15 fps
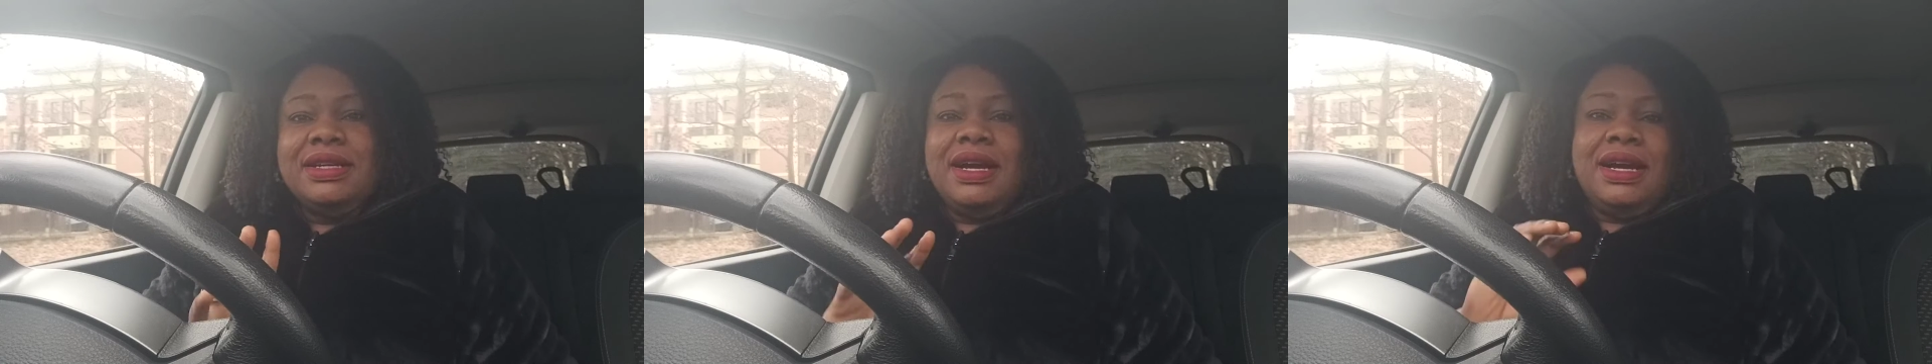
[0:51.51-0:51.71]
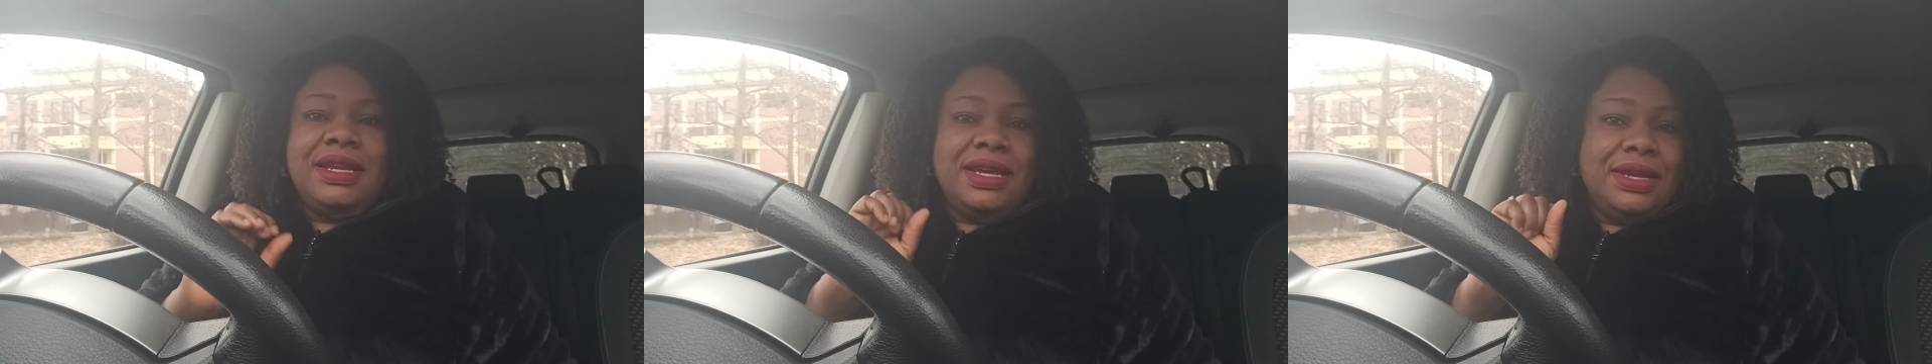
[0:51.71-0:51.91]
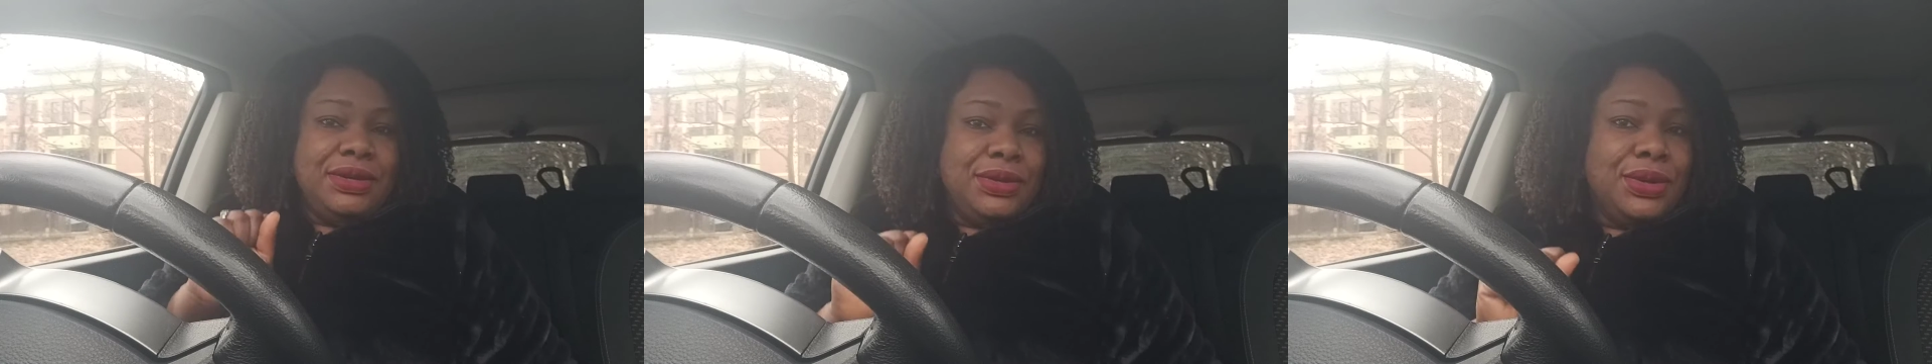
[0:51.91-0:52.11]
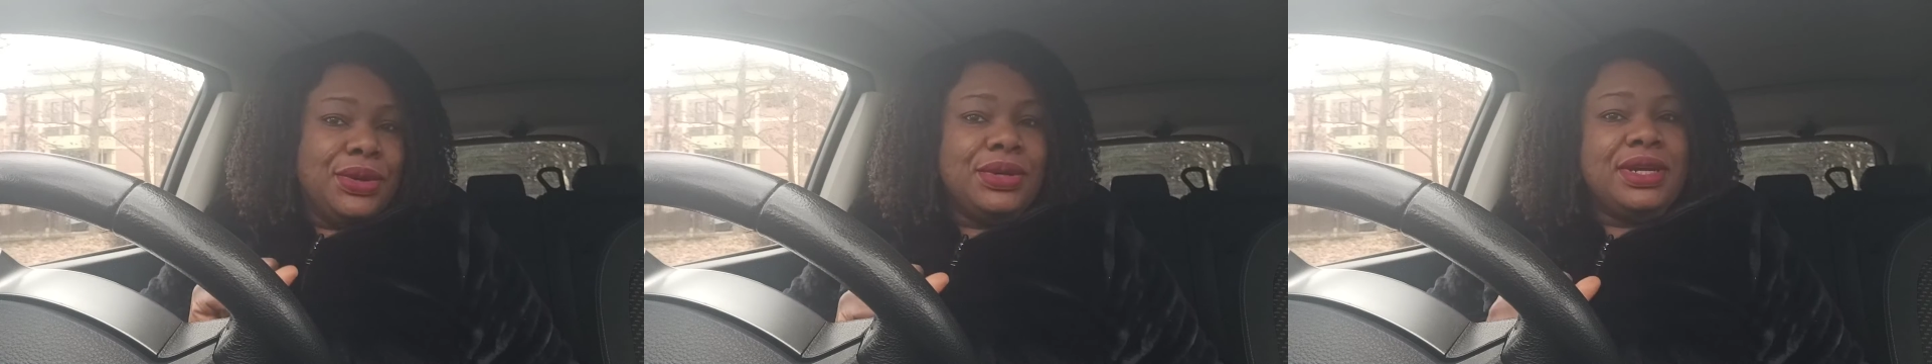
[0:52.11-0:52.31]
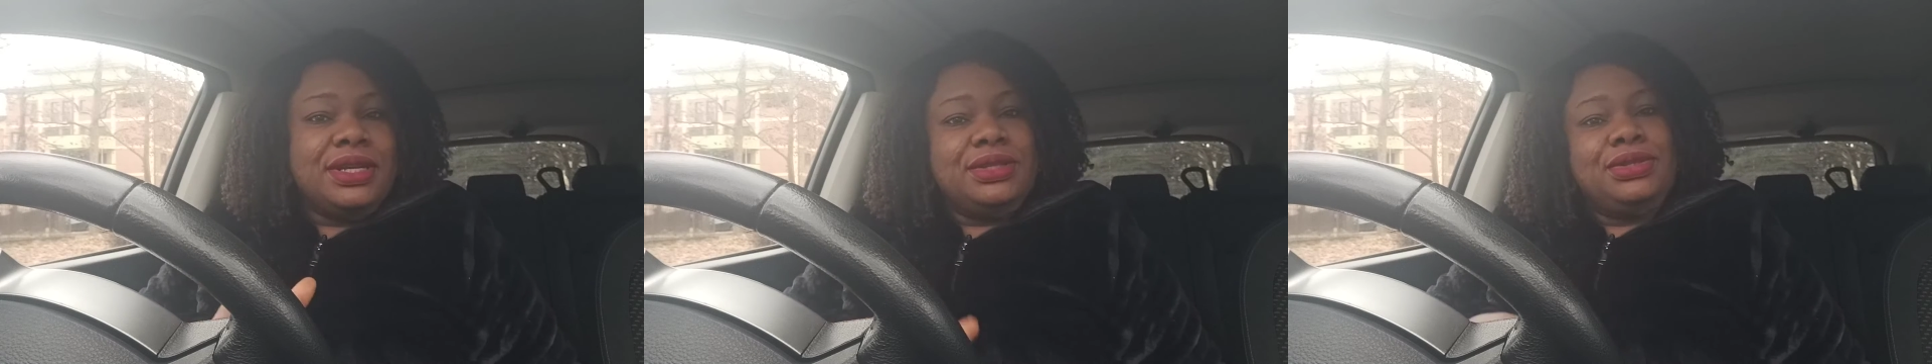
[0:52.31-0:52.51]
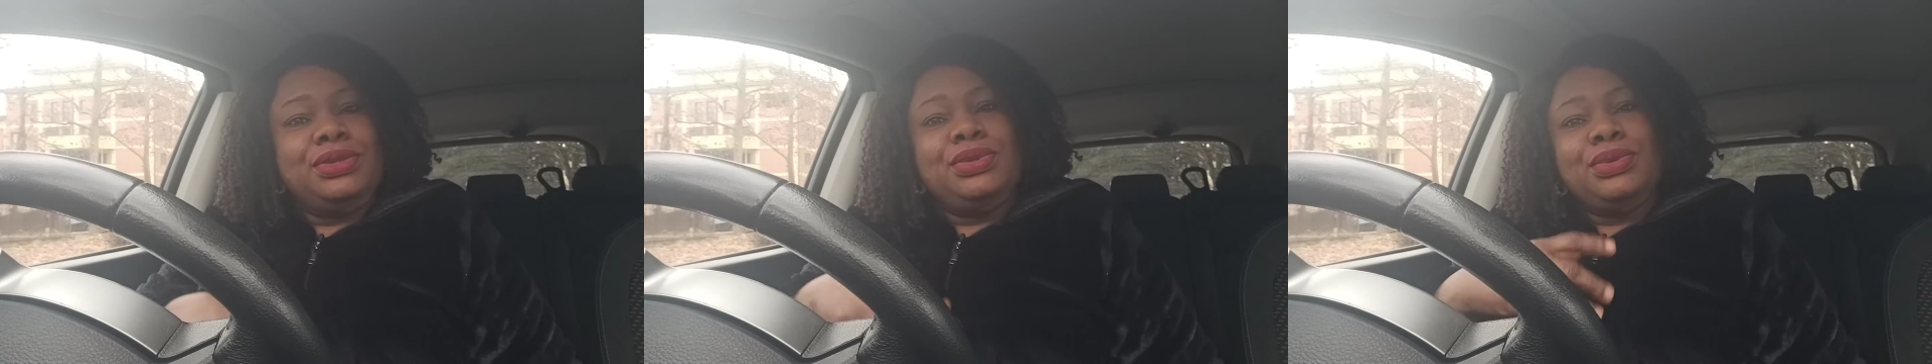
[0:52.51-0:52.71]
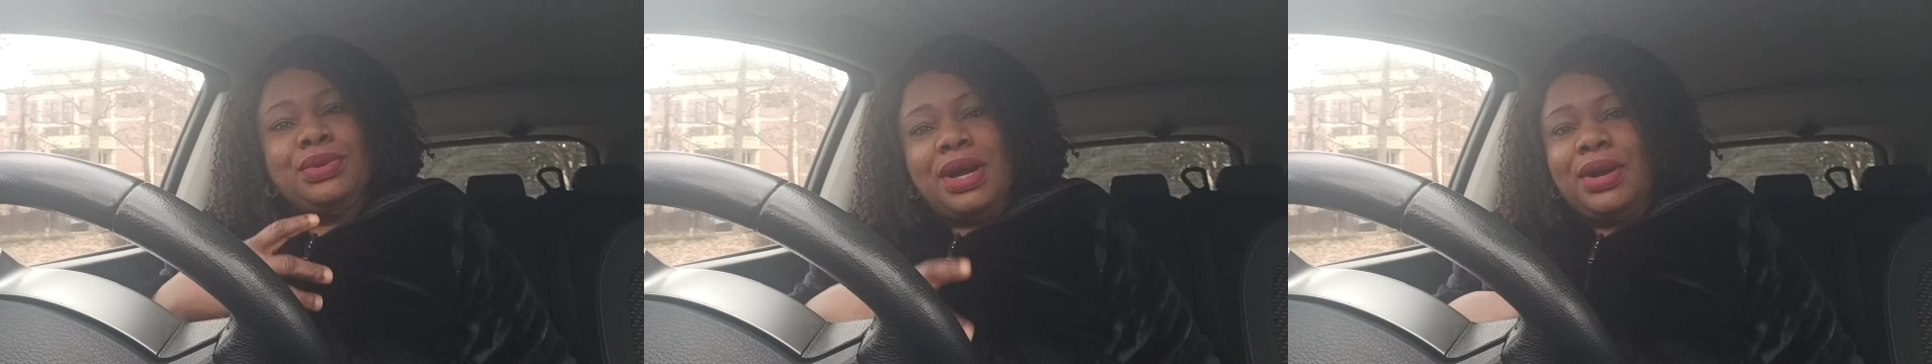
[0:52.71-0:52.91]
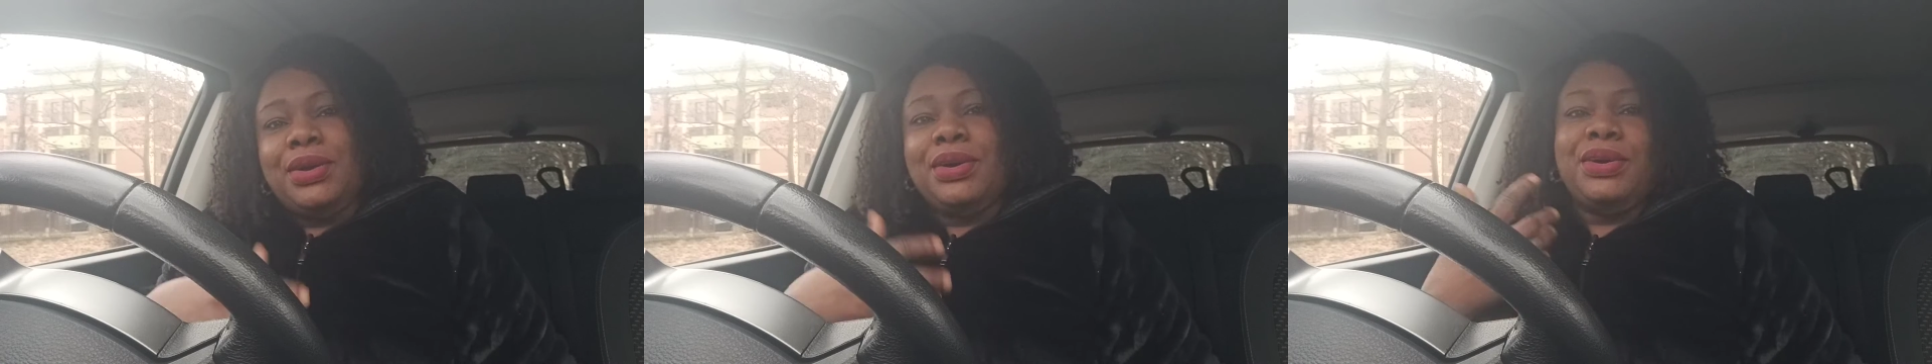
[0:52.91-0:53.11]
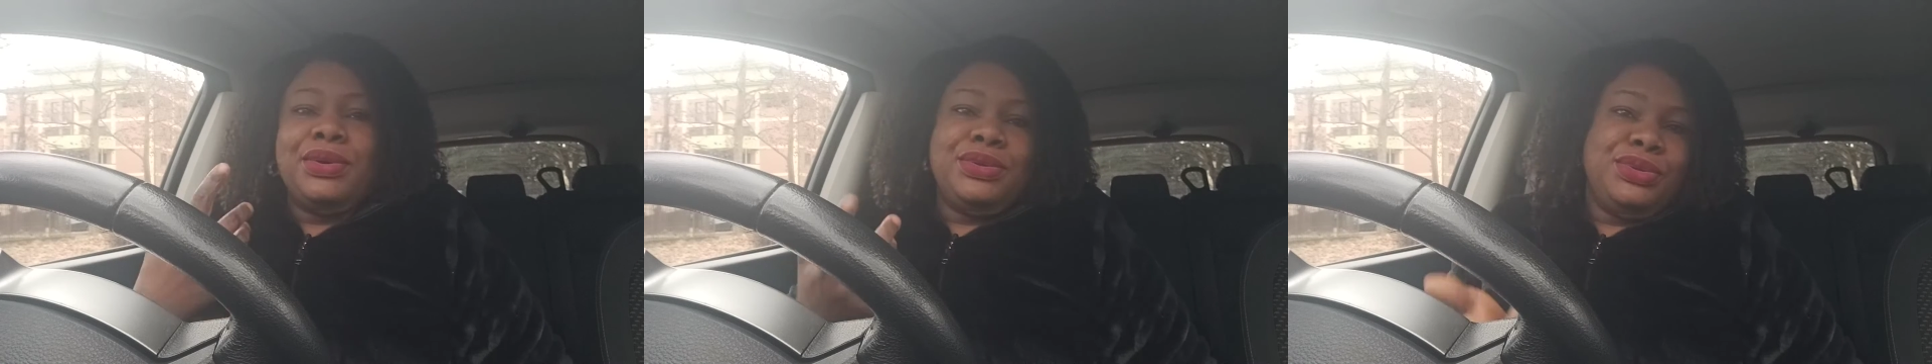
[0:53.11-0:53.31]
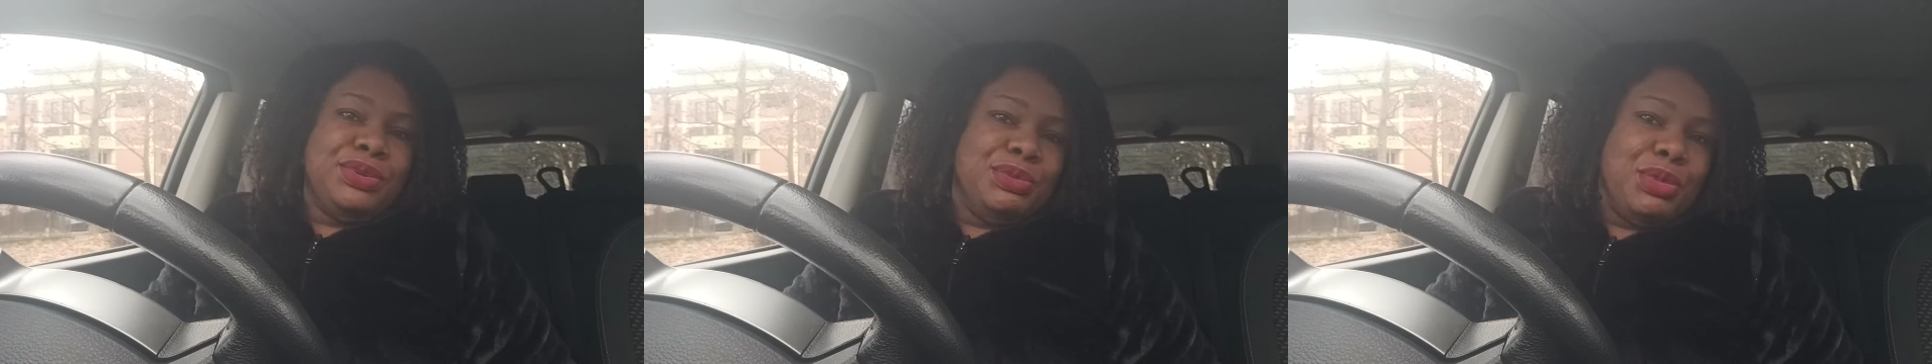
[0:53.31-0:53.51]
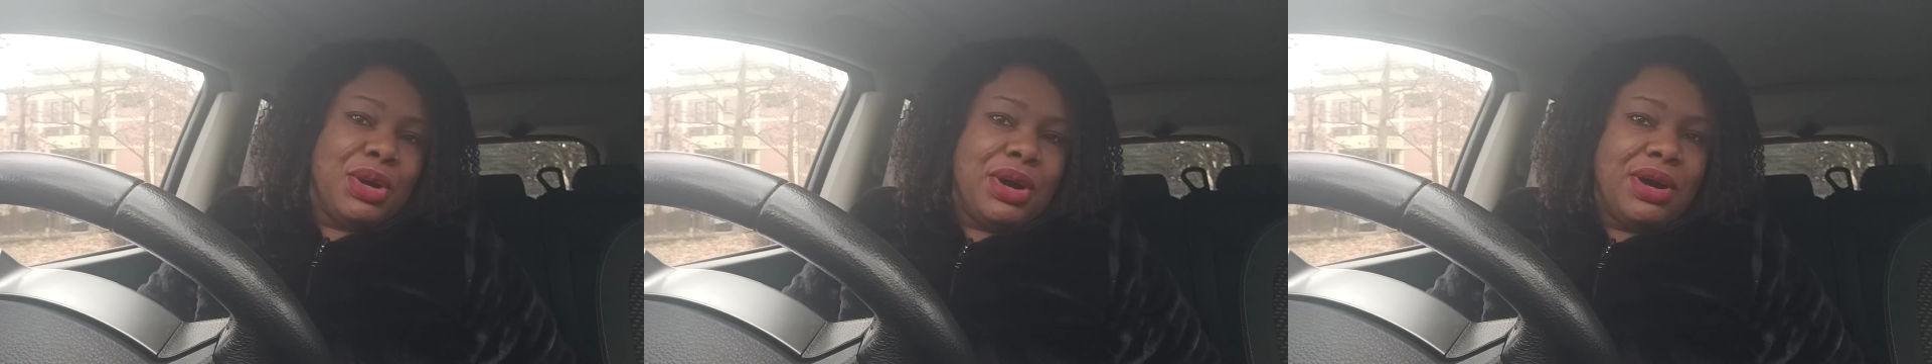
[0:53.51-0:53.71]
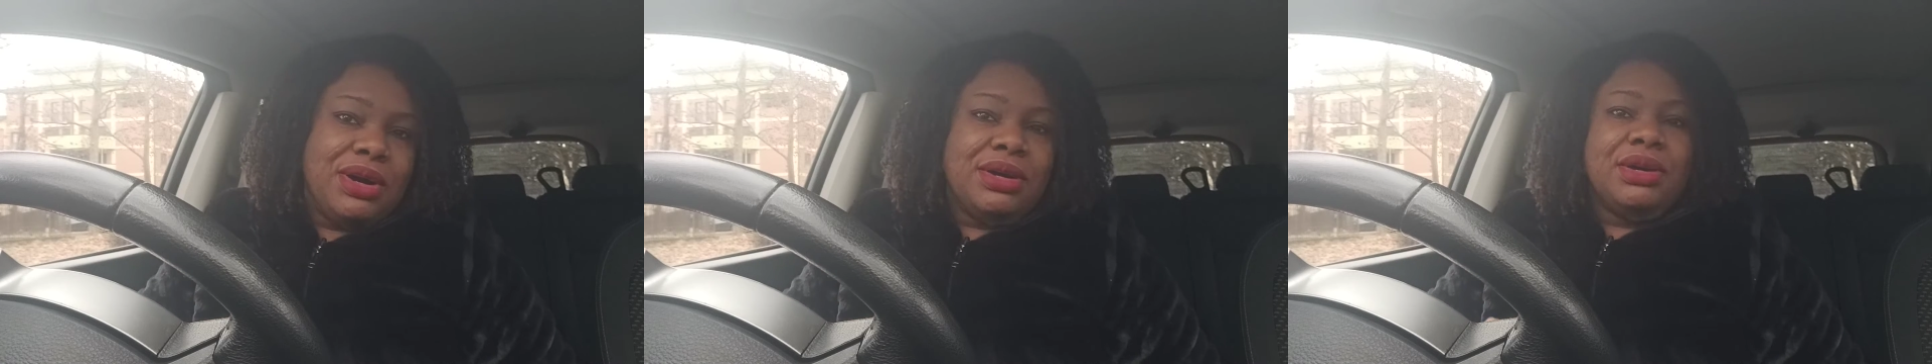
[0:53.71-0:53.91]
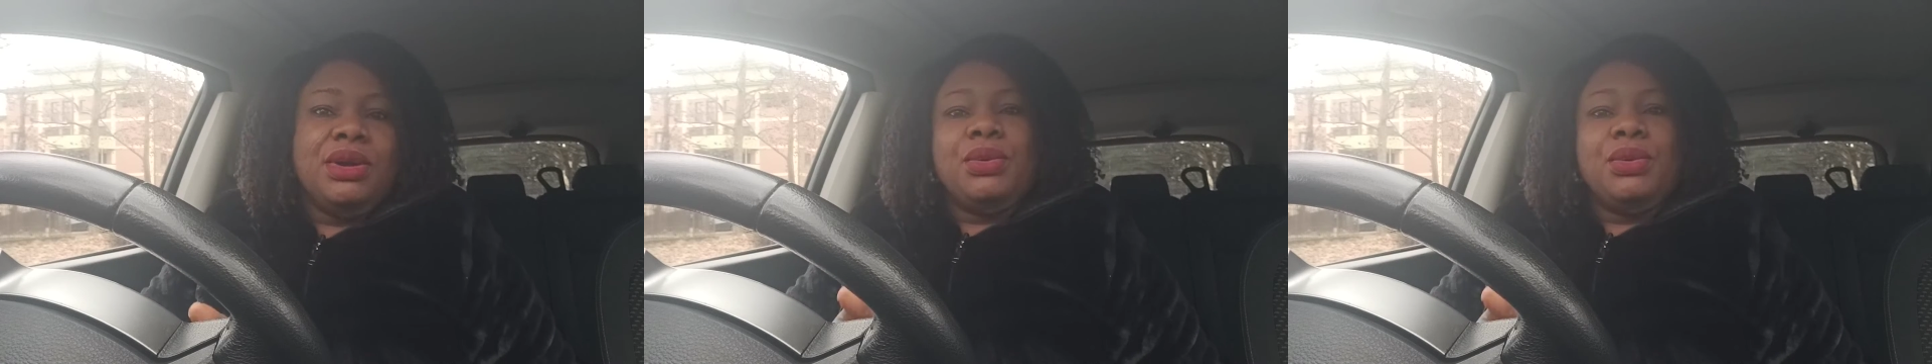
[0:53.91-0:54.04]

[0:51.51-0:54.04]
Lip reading: and I know that you are going to do more.